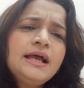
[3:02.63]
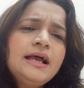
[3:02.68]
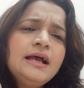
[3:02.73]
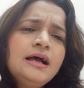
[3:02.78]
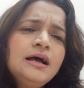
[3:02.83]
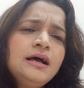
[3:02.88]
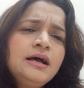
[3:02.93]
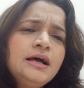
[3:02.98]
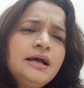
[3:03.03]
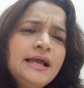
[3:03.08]

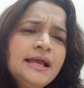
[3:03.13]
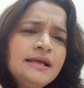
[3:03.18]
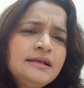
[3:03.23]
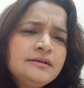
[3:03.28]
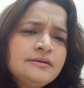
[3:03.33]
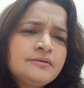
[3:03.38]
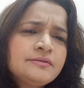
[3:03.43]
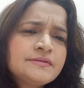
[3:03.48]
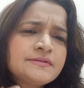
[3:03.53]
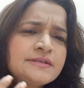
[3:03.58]
uh,
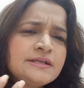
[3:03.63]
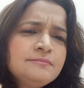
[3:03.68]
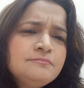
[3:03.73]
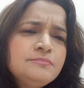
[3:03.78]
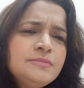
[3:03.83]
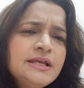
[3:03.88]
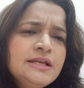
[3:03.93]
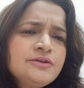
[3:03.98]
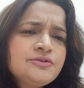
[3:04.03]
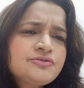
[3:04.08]
some
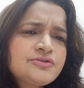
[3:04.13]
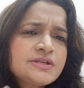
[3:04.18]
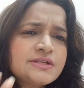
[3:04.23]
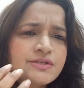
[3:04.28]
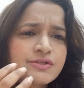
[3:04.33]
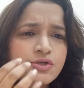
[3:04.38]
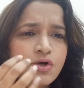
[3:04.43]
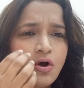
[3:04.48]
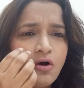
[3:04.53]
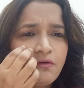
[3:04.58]

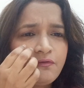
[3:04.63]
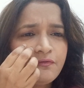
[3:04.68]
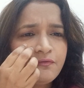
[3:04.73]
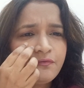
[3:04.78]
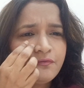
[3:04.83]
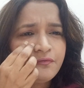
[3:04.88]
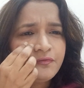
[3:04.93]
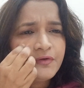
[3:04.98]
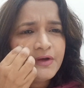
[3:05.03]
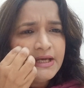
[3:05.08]
interest of
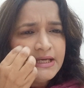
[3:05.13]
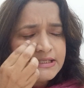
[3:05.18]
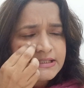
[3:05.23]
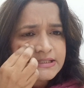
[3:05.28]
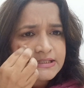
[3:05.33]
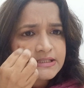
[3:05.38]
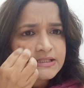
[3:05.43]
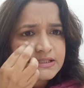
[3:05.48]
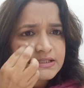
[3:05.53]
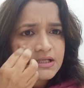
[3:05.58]

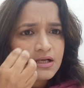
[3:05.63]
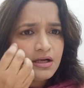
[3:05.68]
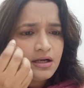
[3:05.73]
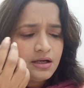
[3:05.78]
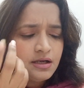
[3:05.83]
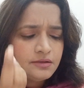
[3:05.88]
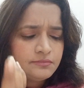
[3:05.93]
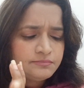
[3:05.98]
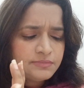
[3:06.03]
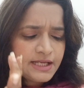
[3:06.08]
his,
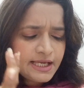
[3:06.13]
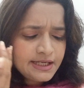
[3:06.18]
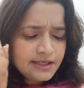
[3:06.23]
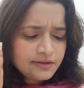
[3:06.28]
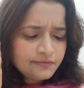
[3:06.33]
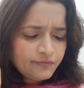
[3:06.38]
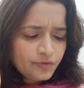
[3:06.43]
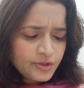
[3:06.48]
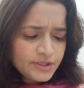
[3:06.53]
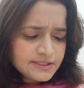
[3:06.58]

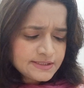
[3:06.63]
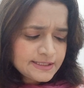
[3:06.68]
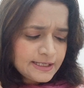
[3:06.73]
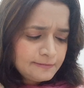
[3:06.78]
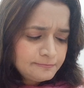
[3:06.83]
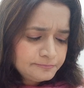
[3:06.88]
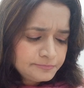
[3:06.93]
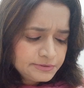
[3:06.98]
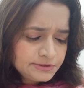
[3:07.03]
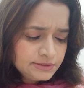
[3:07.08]
like, for
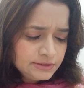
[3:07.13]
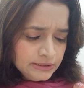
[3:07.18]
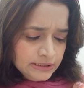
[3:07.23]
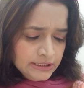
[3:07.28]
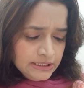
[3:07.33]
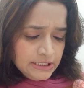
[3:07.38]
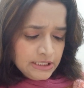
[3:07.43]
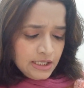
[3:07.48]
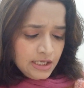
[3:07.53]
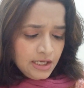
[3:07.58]
example,
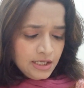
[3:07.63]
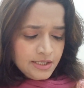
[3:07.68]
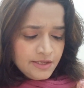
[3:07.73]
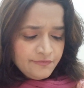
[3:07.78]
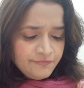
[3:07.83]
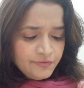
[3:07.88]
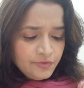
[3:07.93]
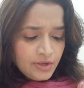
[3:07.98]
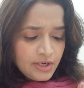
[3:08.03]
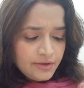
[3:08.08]

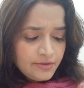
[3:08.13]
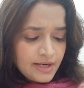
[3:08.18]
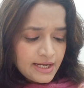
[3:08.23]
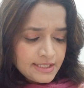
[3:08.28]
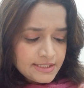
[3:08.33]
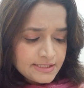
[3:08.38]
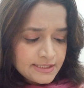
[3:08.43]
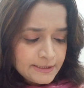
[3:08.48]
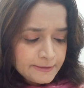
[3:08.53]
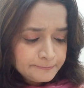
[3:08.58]
if you are
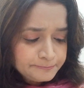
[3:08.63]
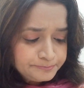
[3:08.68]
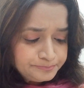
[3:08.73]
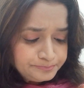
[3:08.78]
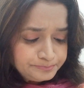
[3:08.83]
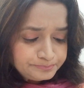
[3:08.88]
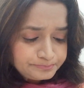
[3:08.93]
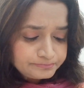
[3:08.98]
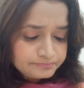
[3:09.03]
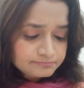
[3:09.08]
writing
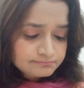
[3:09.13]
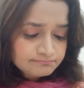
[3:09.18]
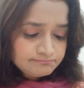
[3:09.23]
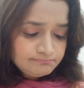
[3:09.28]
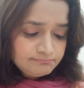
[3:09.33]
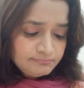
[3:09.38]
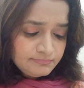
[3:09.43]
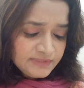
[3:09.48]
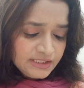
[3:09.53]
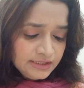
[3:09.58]

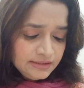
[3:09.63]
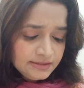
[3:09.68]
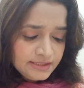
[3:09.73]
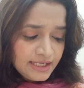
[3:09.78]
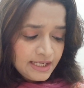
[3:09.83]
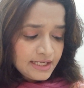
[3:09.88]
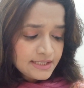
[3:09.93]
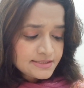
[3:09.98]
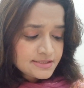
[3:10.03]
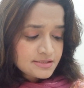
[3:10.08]

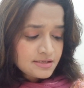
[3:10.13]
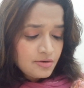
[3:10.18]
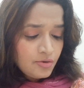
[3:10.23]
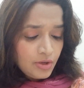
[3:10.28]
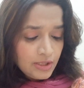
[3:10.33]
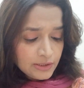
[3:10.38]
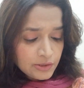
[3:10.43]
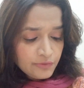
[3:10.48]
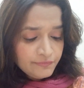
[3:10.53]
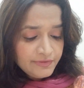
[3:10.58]
that
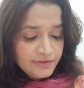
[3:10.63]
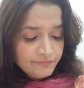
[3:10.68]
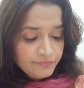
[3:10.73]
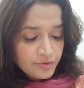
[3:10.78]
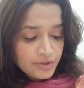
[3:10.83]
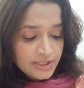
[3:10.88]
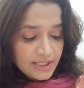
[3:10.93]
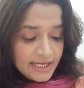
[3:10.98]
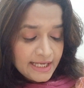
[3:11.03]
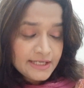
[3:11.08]
although we
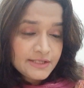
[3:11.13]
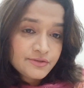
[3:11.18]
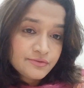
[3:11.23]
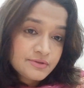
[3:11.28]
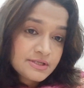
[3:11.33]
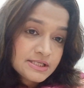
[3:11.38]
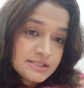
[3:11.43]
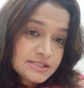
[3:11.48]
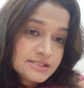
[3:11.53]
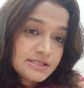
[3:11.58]
would like to
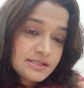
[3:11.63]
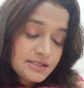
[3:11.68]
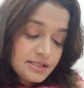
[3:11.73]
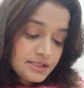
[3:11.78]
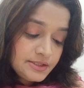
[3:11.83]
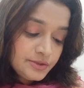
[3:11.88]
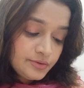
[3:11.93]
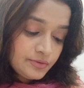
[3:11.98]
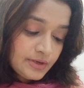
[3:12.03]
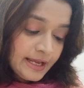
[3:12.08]

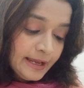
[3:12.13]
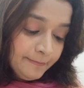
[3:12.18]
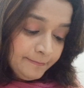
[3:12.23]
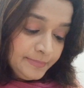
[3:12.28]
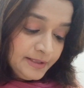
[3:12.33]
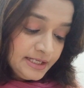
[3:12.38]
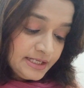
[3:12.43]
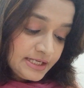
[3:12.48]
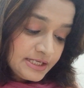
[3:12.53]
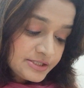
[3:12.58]
consider your
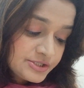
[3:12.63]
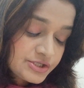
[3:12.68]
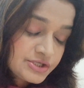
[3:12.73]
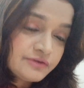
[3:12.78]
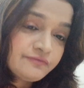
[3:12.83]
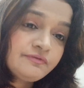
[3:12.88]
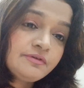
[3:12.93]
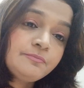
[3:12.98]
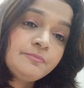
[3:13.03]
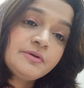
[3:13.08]

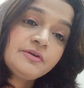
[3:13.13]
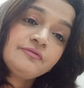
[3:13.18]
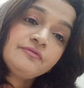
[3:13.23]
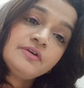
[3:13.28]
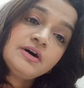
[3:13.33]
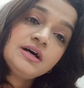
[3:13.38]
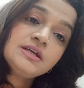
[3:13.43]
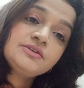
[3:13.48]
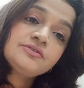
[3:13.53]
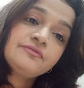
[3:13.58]
application, we
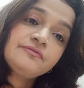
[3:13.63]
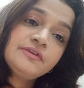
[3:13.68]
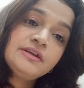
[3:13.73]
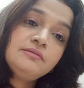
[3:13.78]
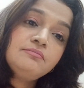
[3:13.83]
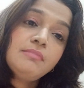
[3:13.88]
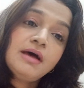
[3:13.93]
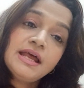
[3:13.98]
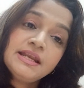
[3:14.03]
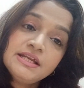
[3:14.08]
prefer to fill
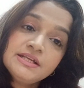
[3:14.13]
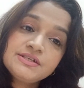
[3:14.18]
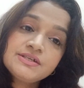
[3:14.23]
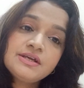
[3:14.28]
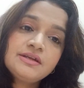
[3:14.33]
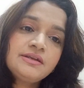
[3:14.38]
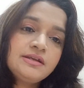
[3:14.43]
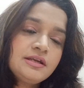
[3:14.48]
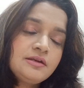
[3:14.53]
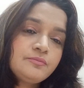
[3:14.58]

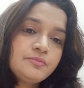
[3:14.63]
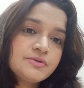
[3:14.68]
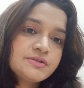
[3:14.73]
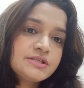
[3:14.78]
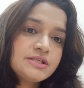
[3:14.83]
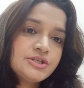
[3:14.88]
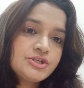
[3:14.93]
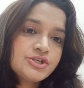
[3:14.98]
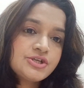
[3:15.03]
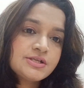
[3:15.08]
managerial
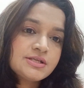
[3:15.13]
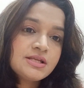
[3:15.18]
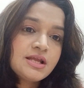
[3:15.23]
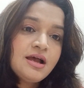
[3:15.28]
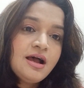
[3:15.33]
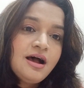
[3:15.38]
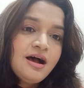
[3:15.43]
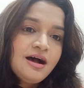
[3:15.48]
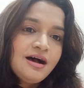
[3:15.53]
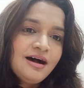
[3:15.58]
position
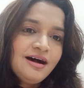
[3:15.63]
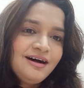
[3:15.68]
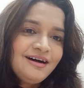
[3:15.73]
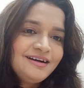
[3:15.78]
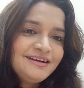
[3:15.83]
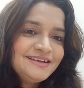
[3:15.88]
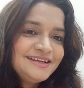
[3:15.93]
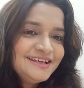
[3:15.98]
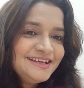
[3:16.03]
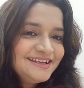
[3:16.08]
uh,